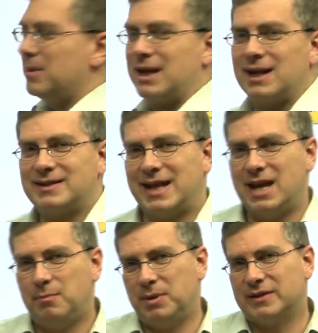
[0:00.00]
because
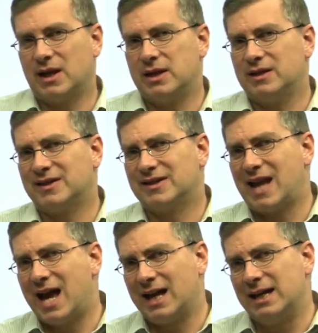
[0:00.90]
hip is on the
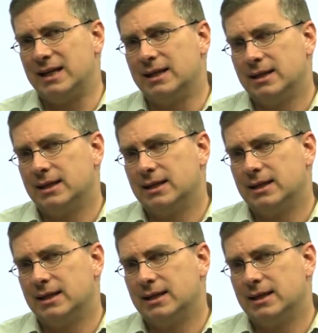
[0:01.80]
side.